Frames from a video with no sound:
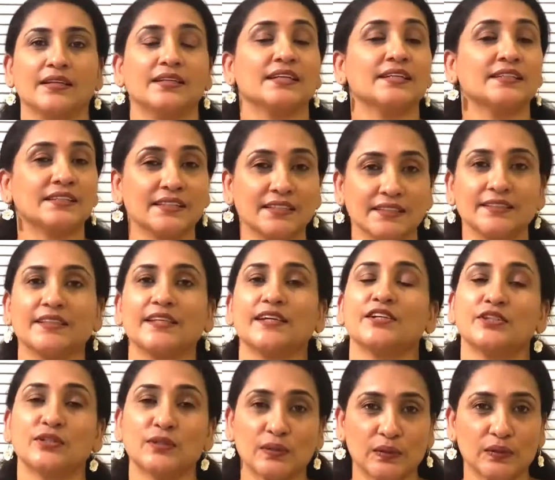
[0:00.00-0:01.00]
the third
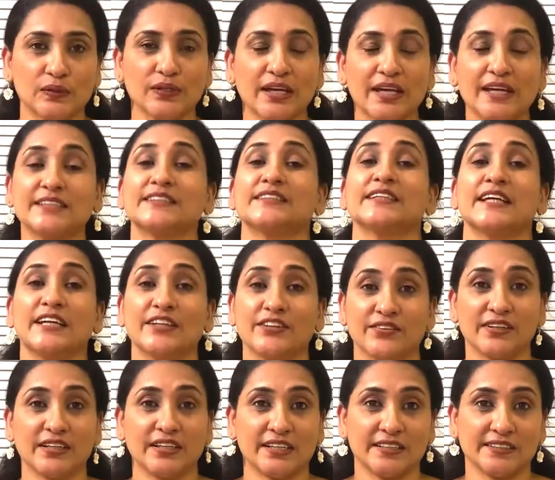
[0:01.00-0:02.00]
thing to look is the
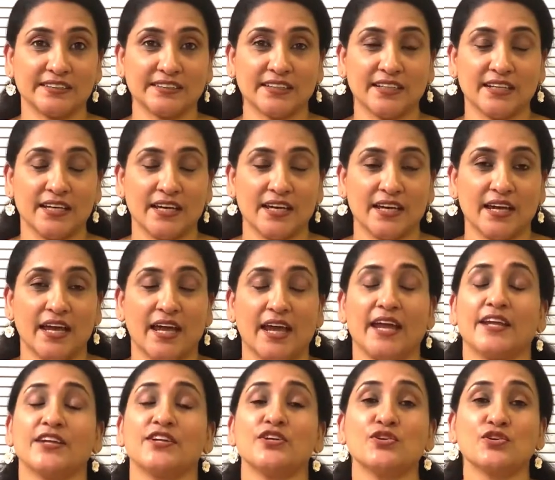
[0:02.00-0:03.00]
ingredients.
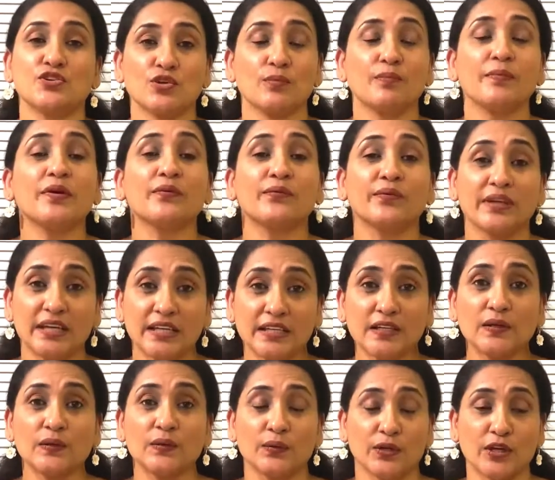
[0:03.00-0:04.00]
And you should be
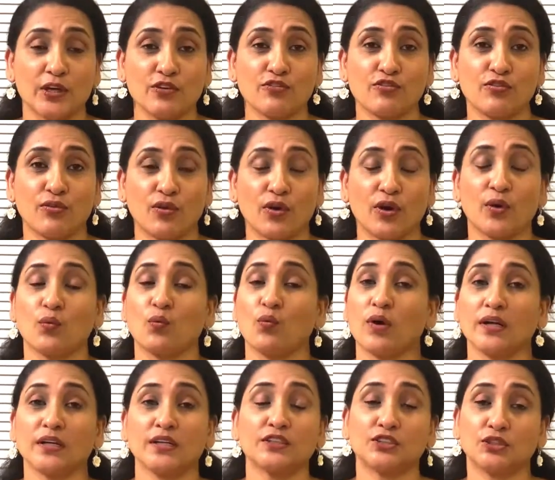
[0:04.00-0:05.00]
really looking for
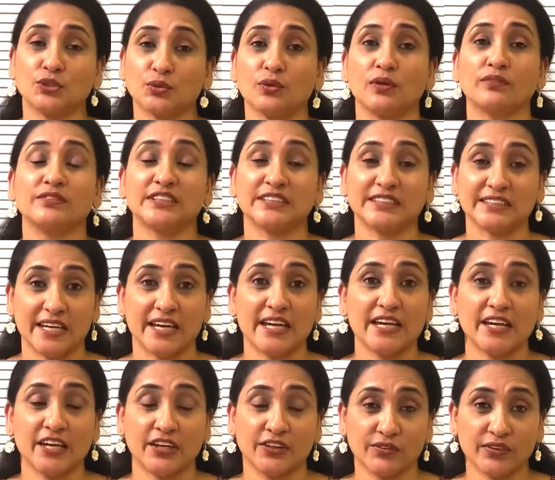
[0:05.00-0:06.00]
one or two of these
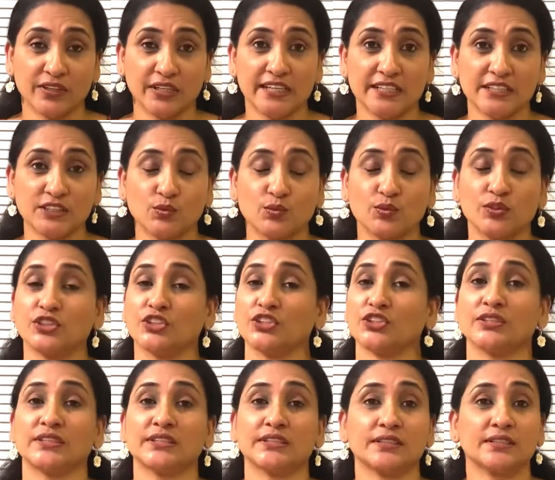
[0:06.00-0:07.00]
key ingredients, which
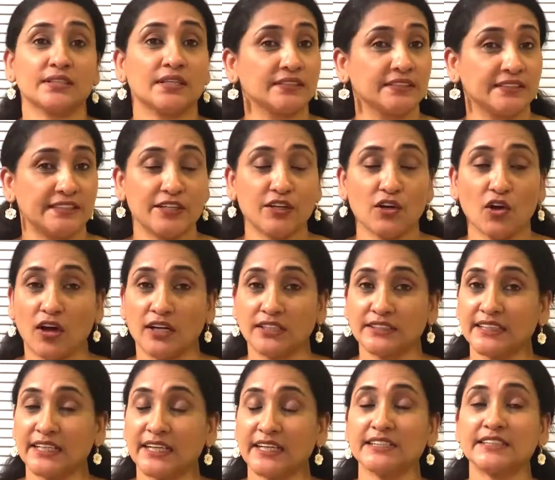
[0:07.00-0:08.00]
is zinc
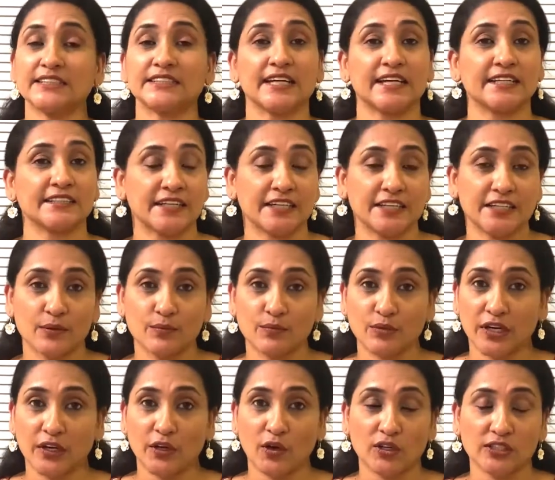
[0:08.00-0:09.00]
oxide, titanium
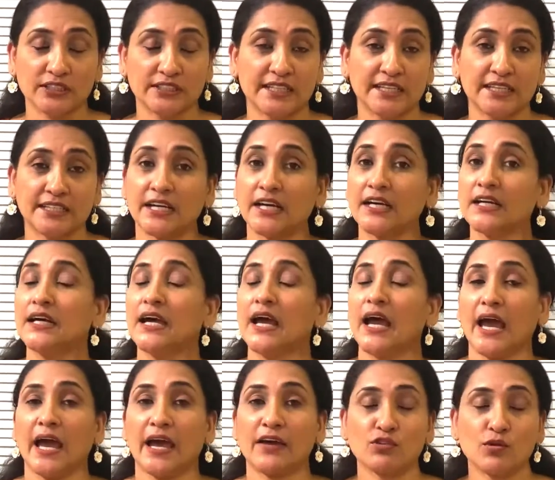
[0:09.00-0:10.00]
dioxide,
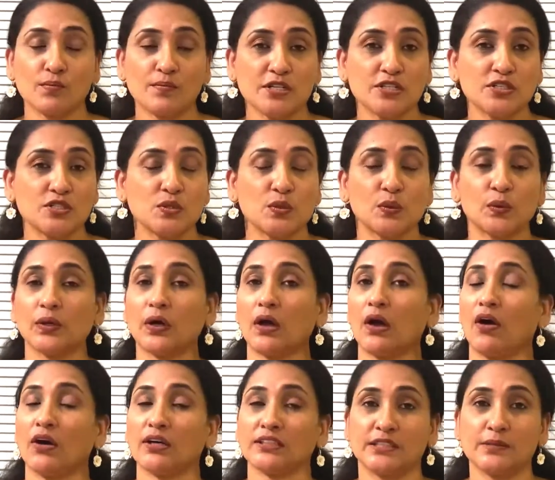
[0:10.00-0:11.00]
avobenzone,
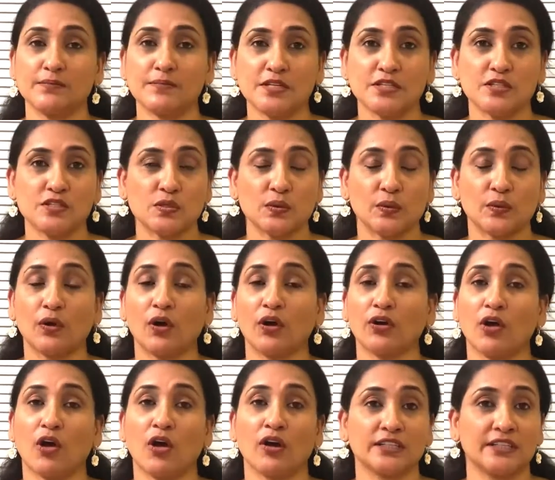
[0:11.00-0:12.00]
oxybenzone,
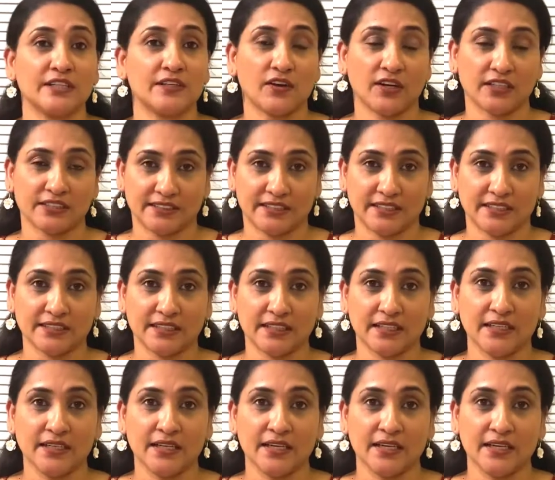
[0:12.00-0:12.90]
or octinoxate.